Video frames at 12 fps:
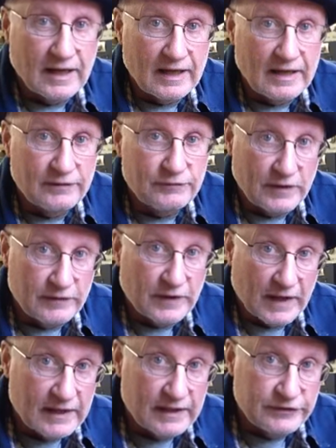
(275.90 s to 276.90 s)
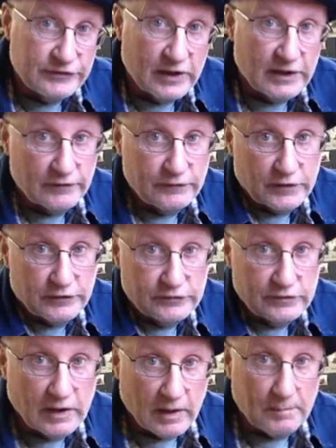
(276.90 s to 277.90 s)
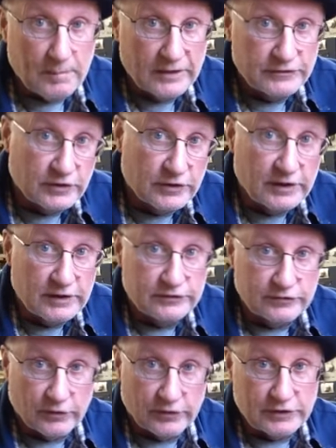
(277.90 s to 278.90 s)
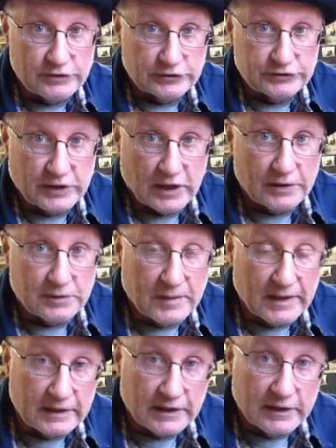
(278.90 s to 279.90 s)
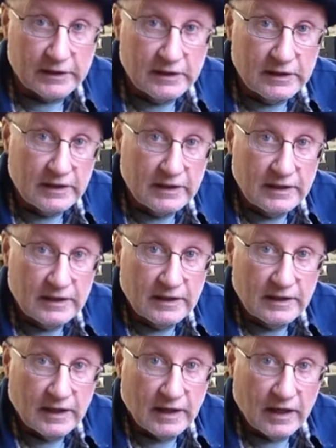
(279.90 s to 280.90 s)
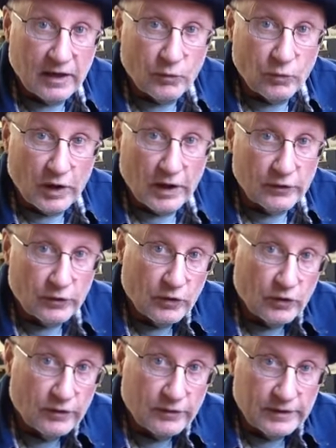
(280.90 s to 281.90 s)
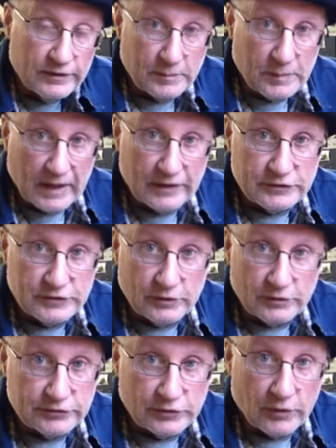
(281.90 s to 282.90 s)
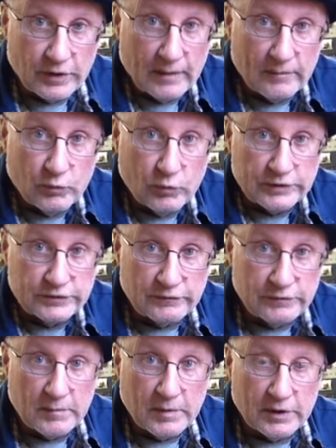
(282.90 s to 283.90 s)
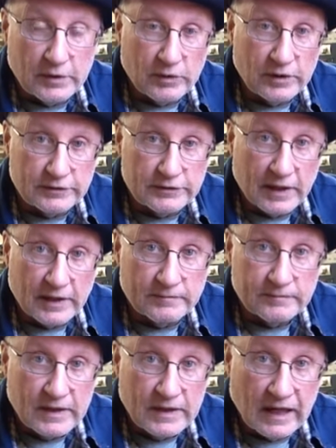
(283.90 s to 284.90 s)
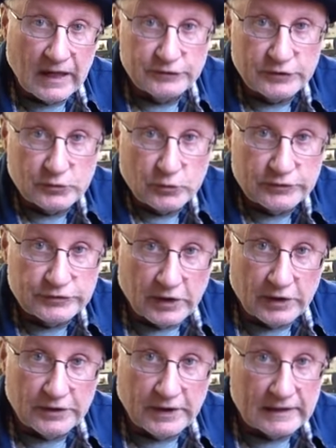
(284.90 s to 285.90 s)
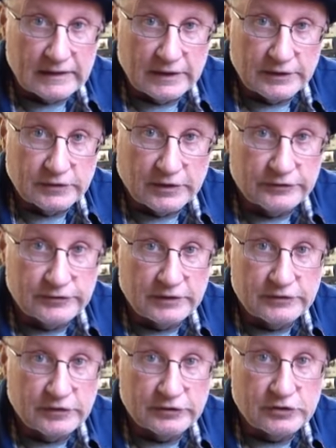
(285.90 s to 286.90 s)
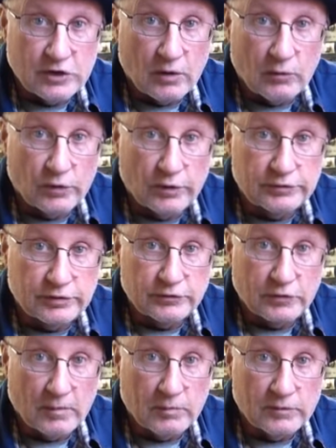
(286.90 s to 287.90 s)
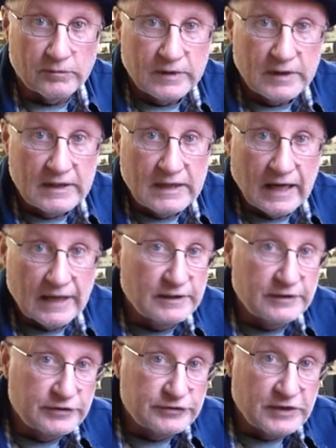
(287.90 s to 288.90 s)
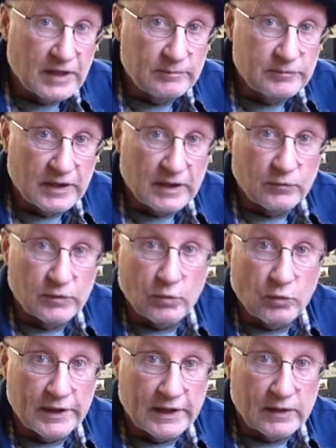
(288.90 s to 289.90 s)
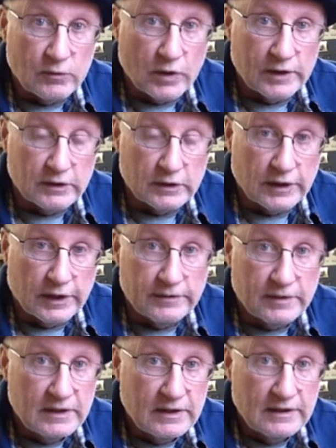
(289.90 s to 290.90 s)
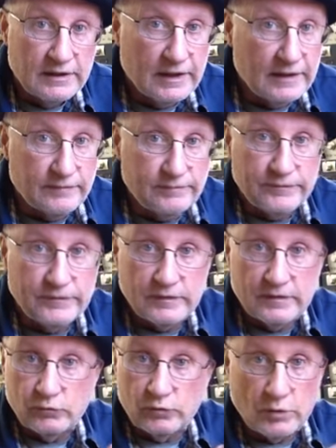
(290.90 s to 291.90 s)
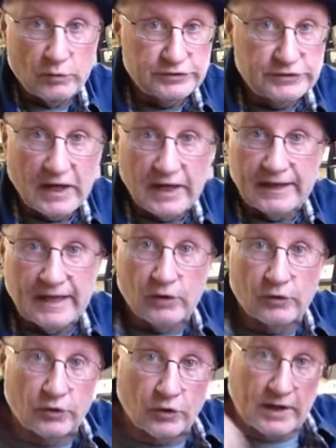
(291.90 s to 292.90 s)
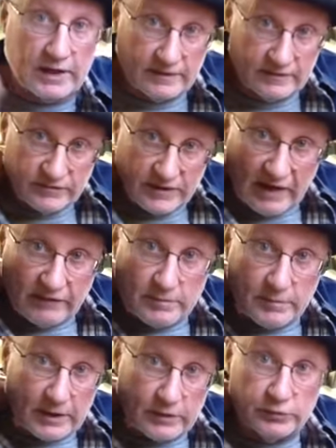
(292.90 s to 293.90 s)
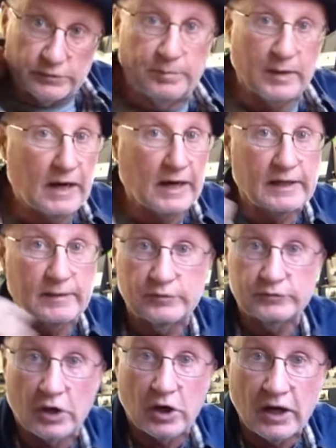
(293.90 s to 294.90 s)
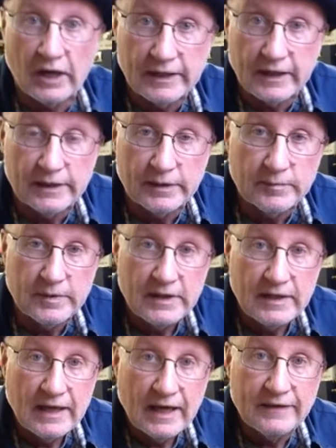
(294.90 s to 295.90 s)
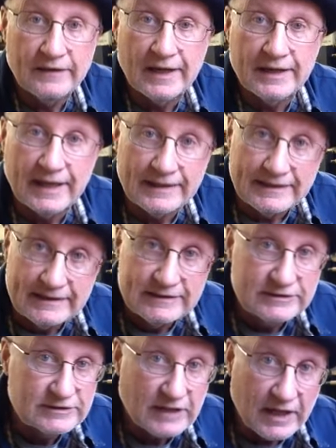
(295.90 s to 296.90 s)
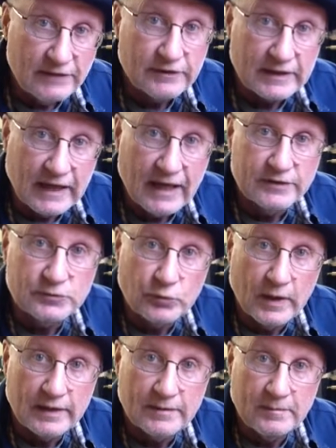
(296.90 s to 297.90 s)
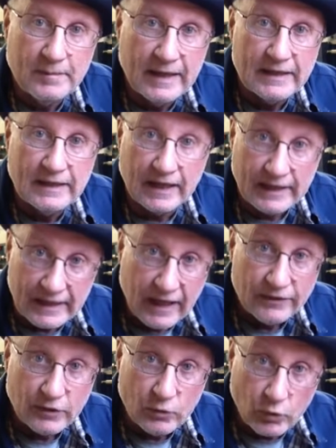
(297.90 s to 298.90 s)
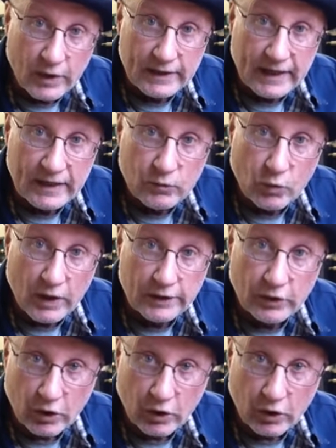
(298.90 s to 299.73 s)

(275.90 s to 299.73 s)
if that is it, if there's a bunch of these, or they just started making one or in the past year or so and I wasn't familiar with it, then I'll just quit selling that lid, because it's just not worth the trouble. I did the same thing with a 1 Egg Wonder lid. We were starting out great. Everybody was buying them. It was a hot item. And then they, son of a guns, went and made another 1 Egg Wonder,